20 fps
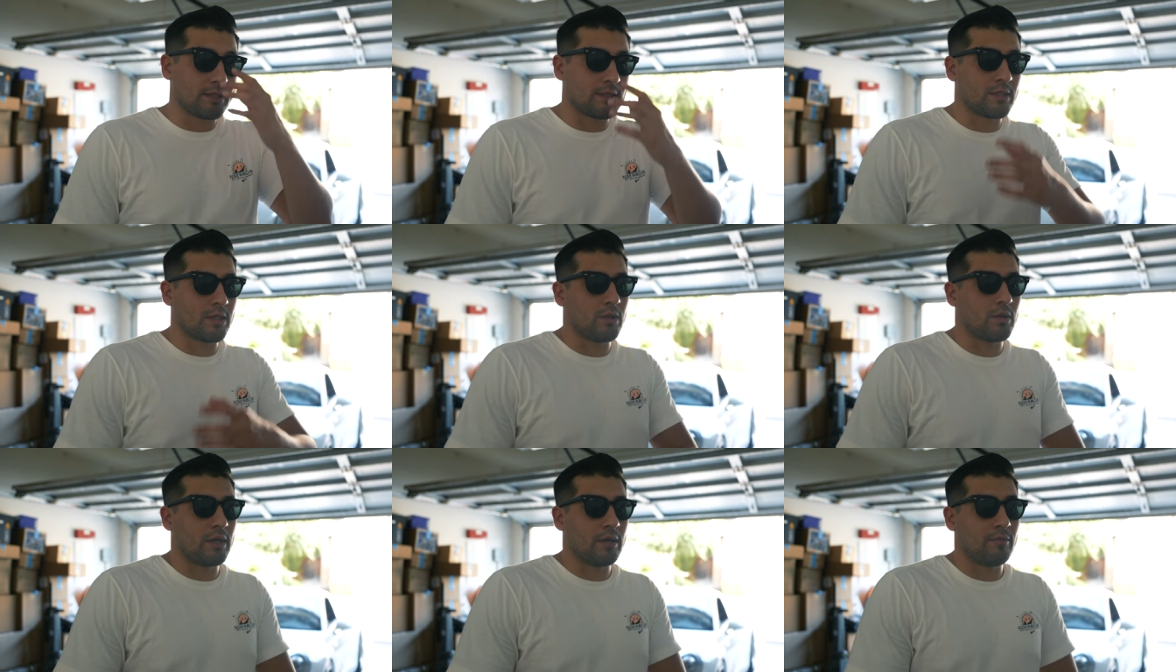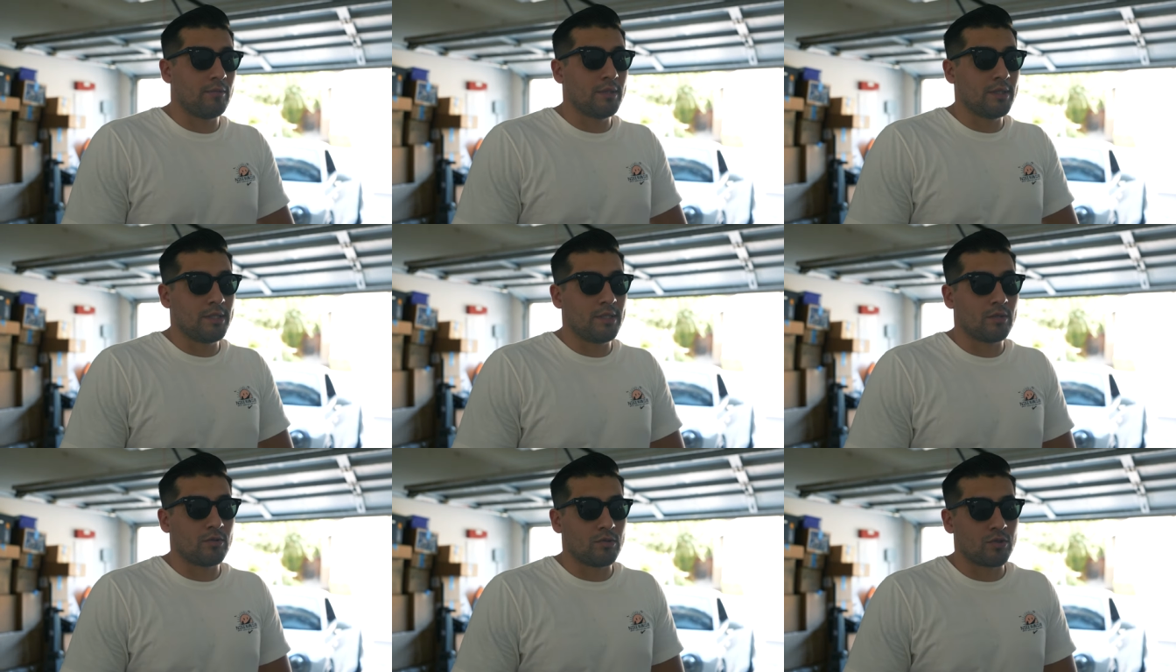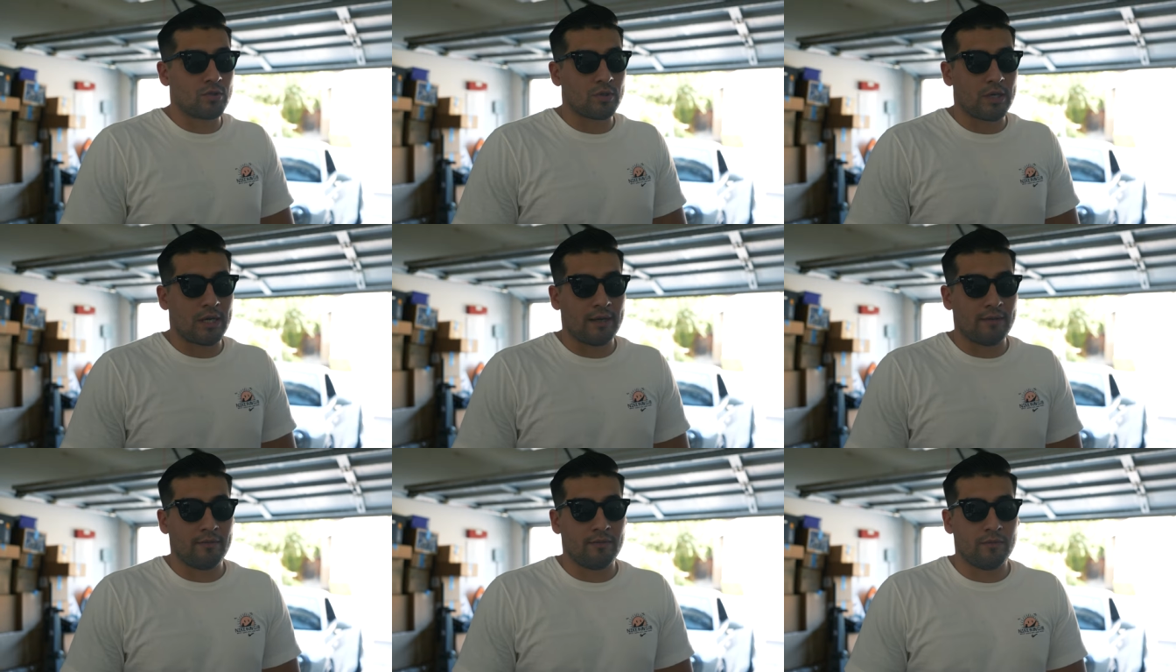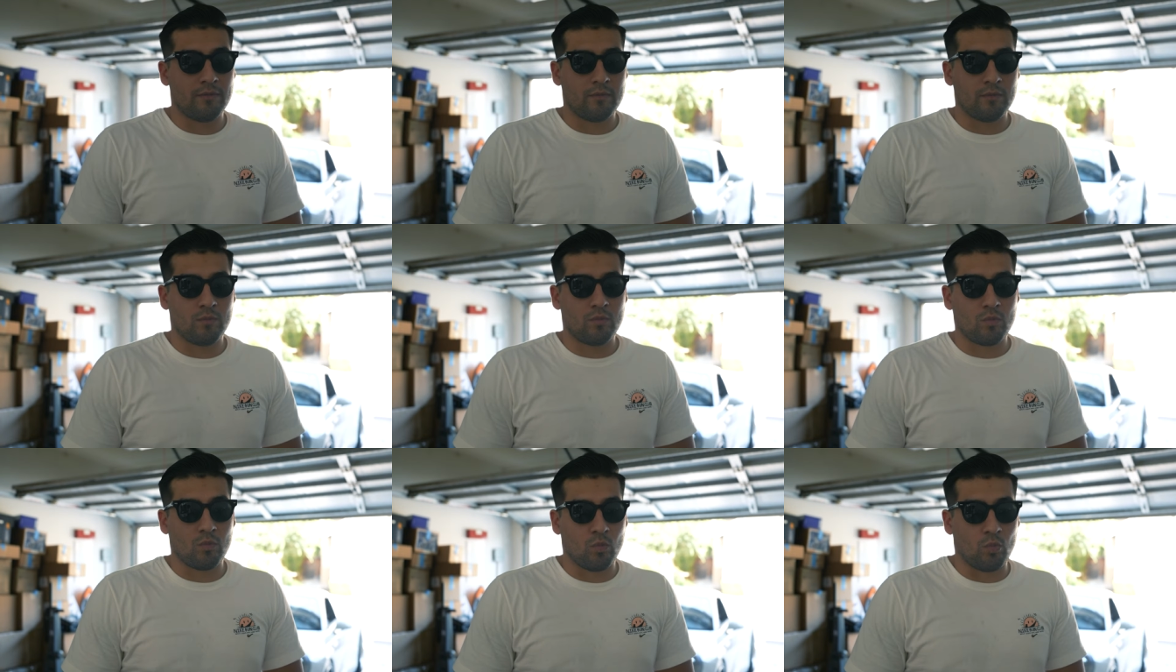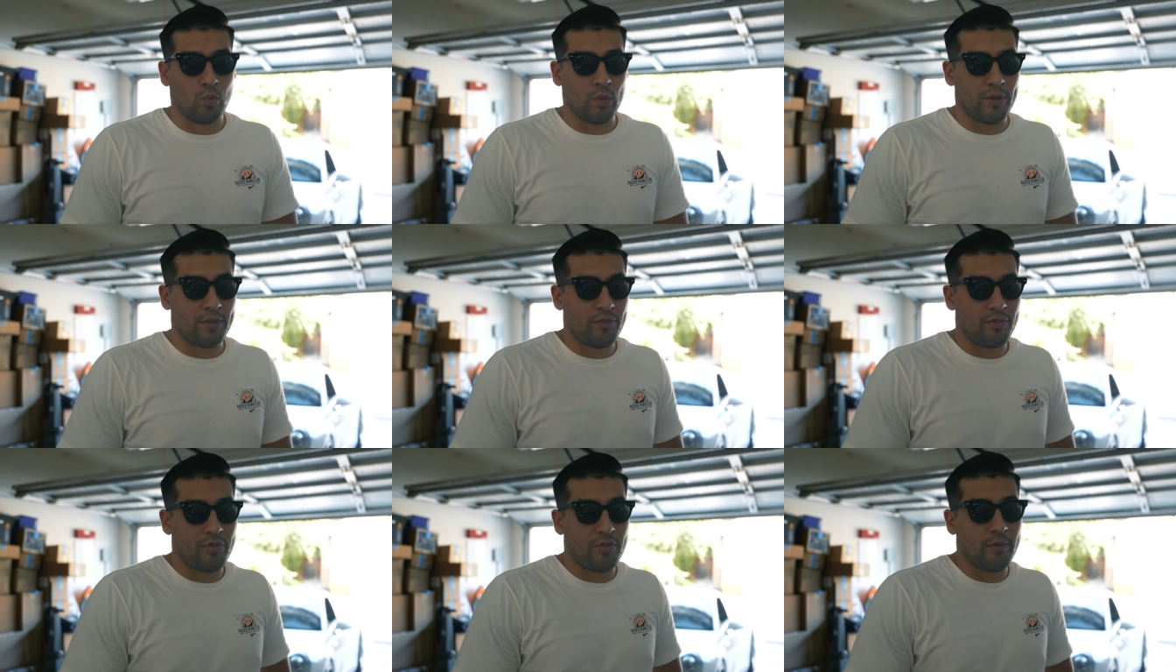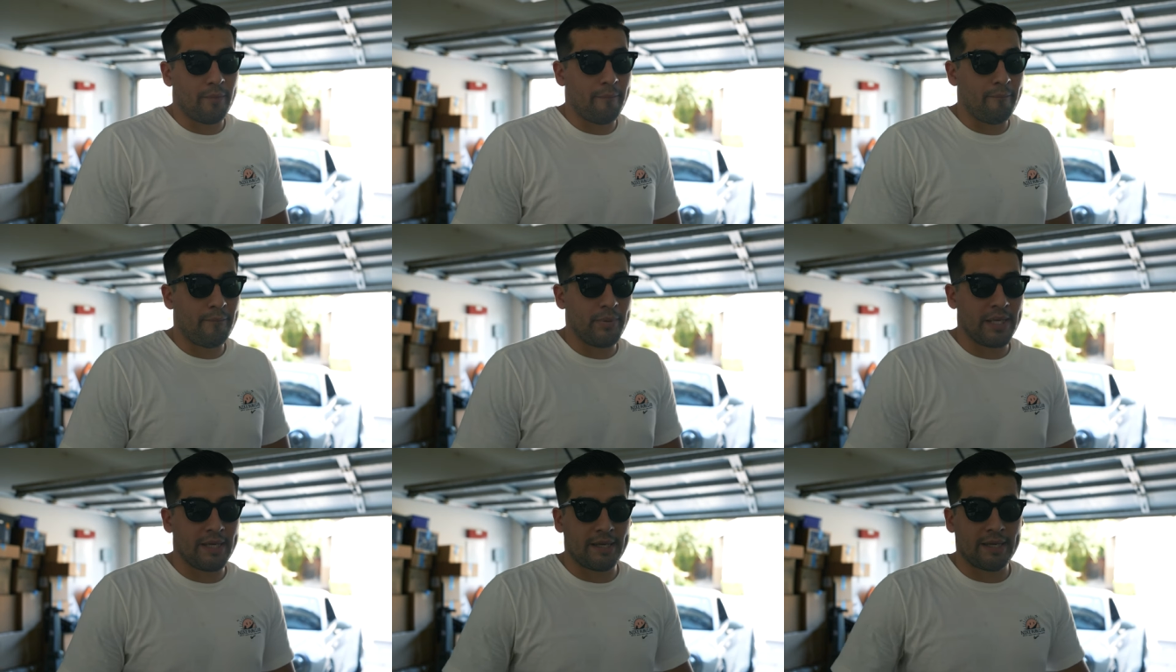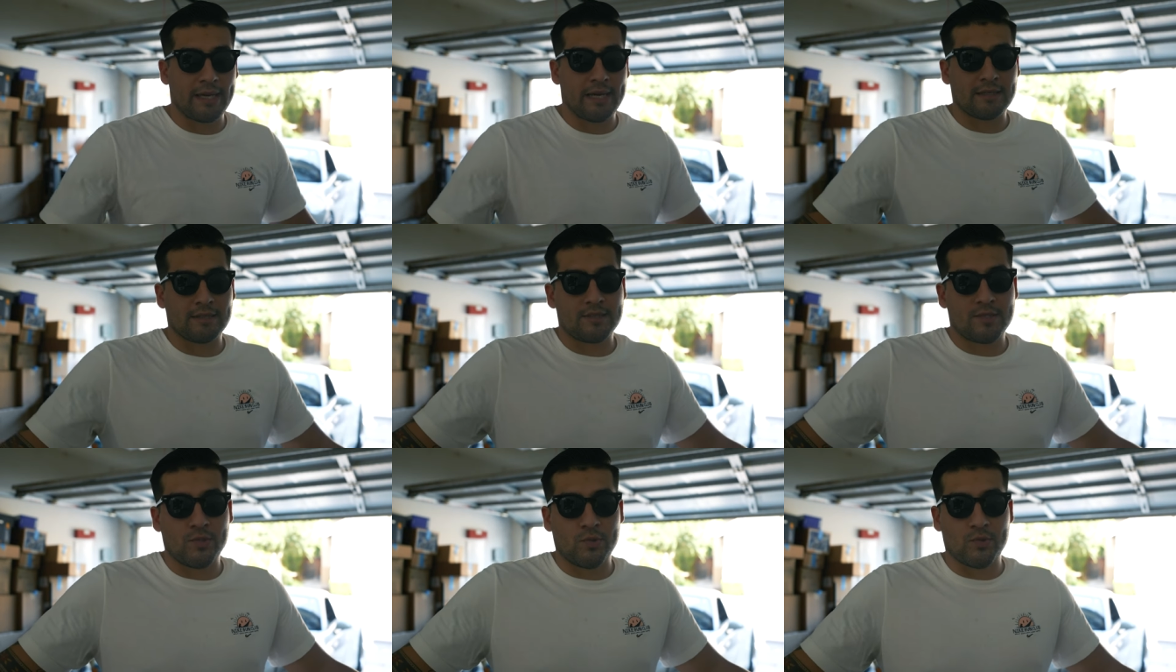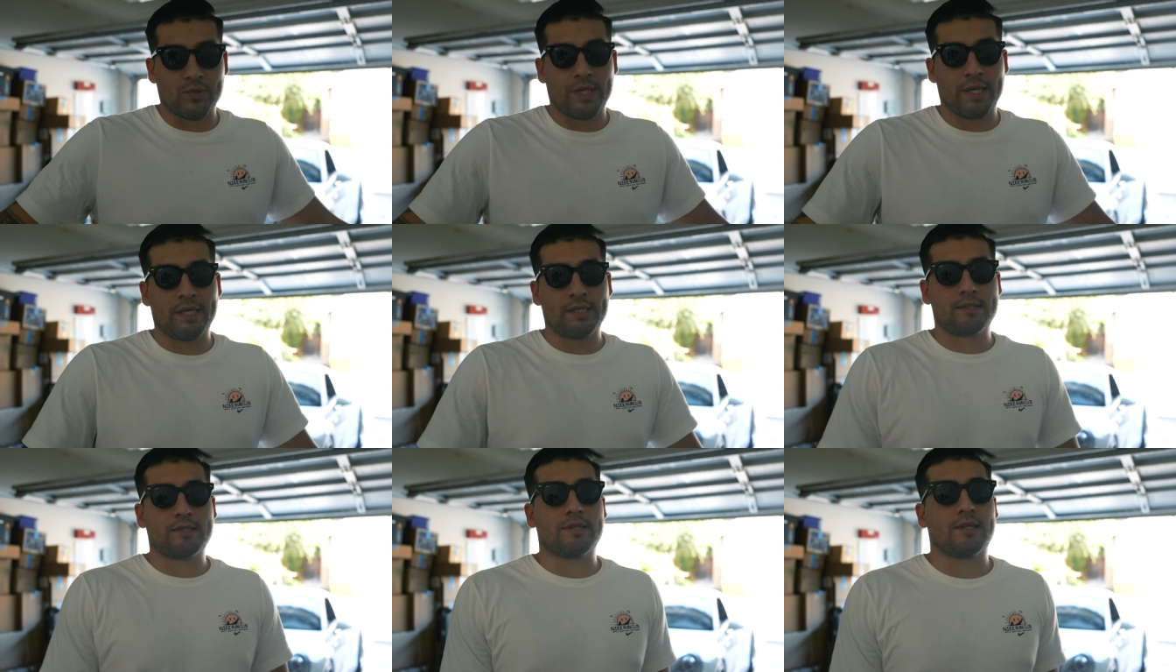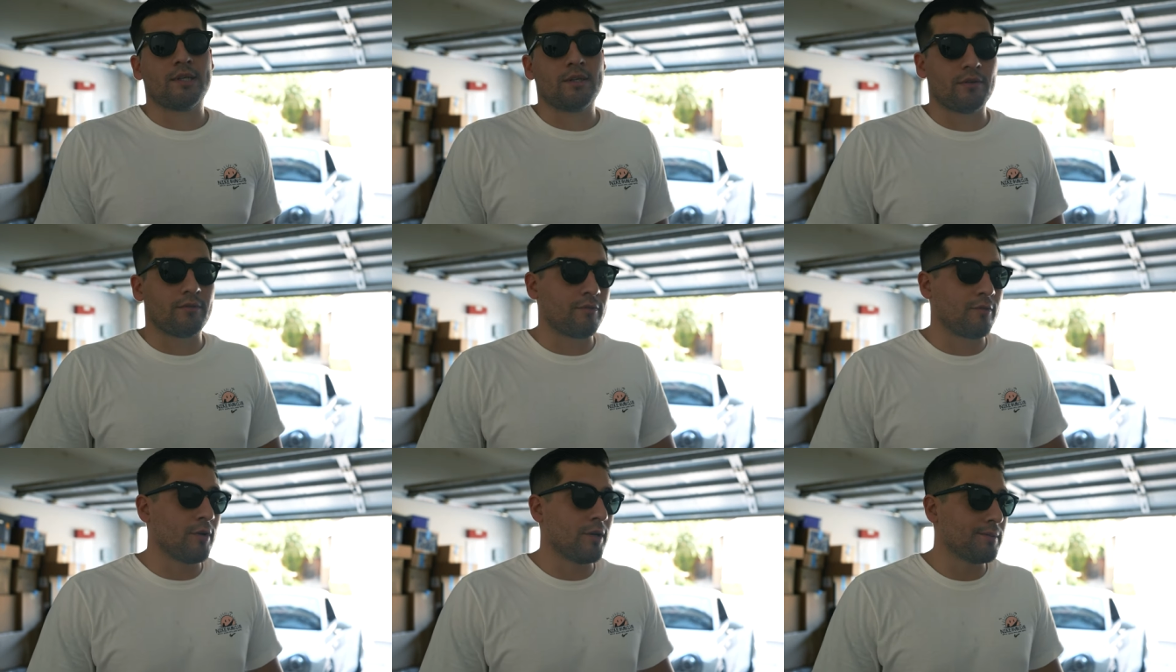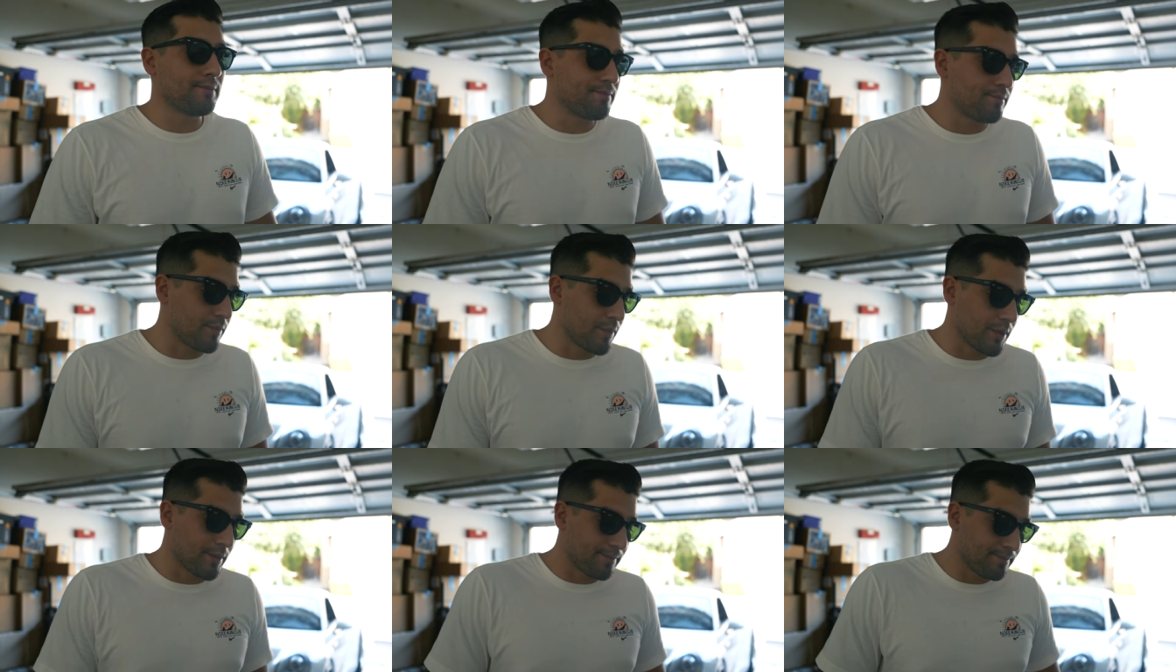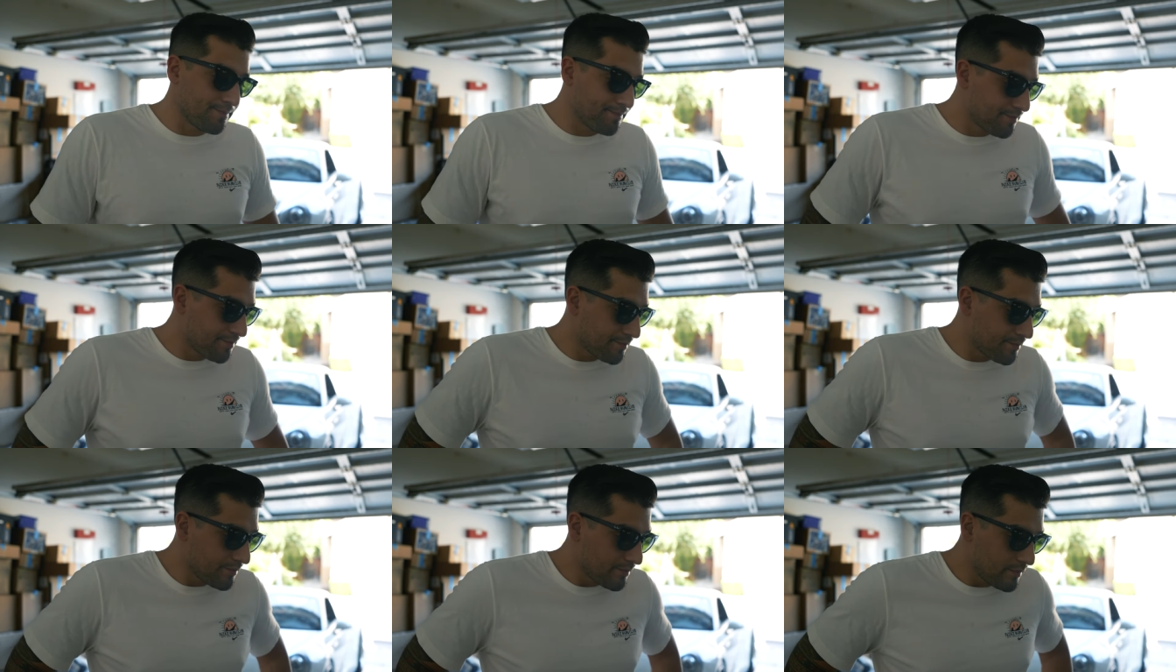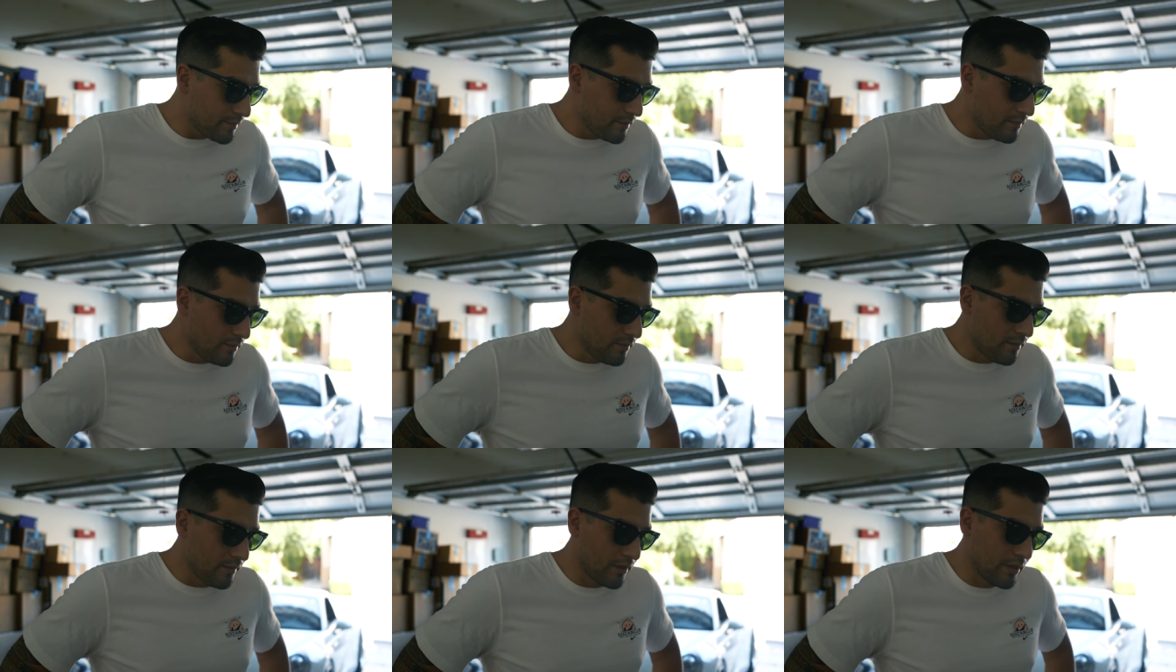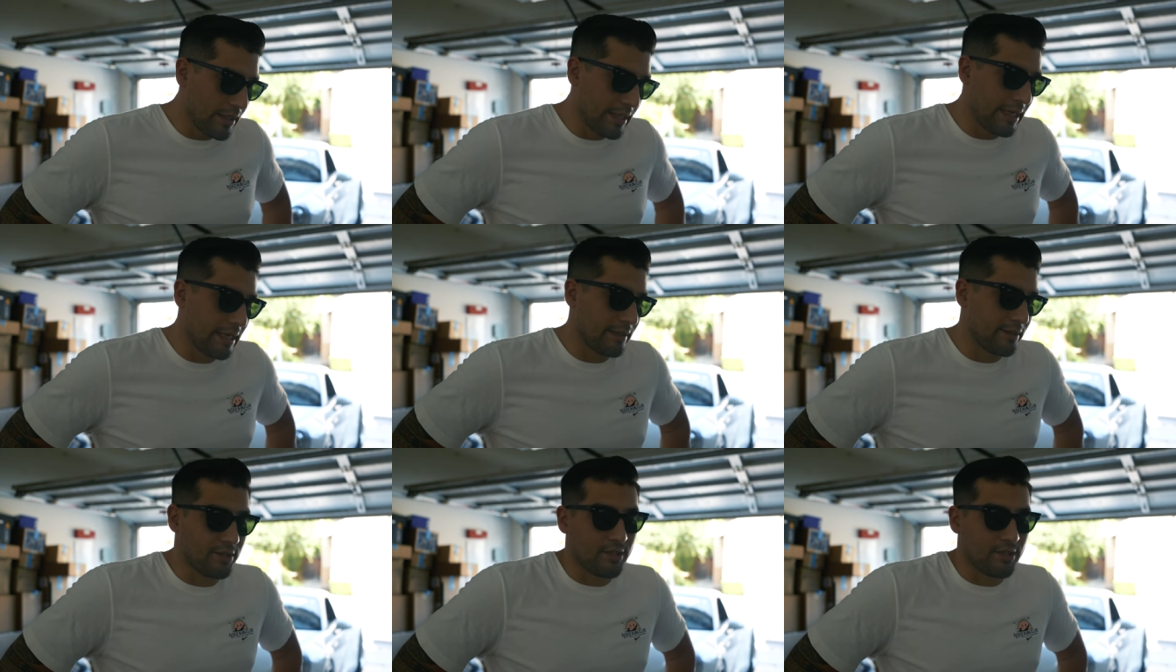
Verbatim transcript: So I really don't drive with the big ass suitcase in the front, but yeah,